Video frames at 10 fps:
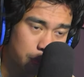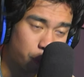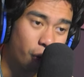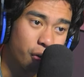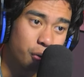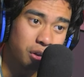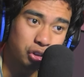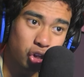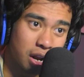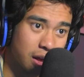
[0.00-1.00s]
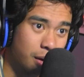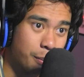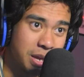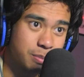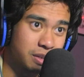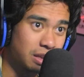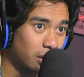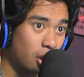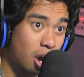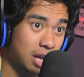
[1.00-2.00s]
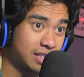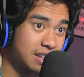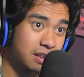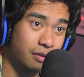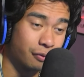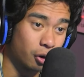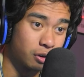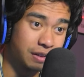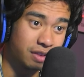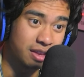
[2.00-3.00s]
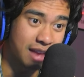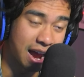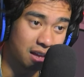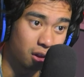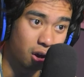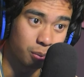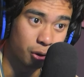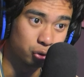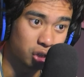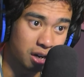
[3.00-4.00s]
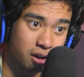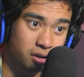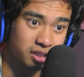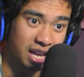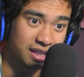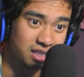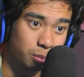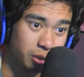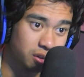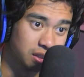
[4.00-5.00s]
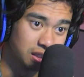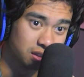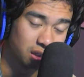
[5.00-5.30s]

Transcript: Bro, they're really trying to make me locked in for even the dialogue, bro. Trying to understand these abilities.